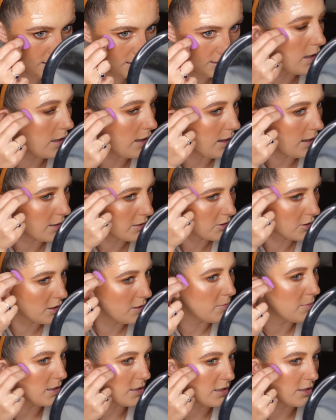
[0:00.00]
I actually
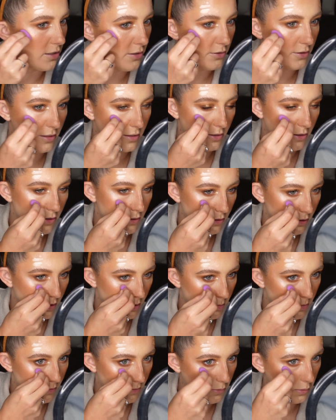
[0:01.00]
meant to do this earlier
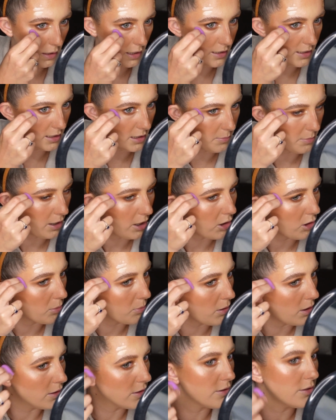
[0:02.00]
before I did the powder
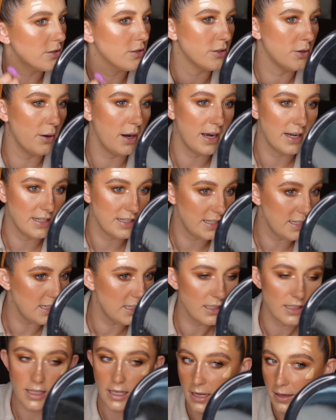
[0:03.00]
bronzer. So
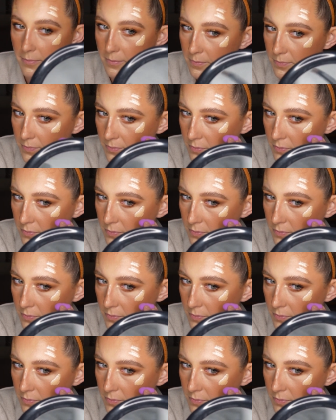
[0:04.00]
ideally,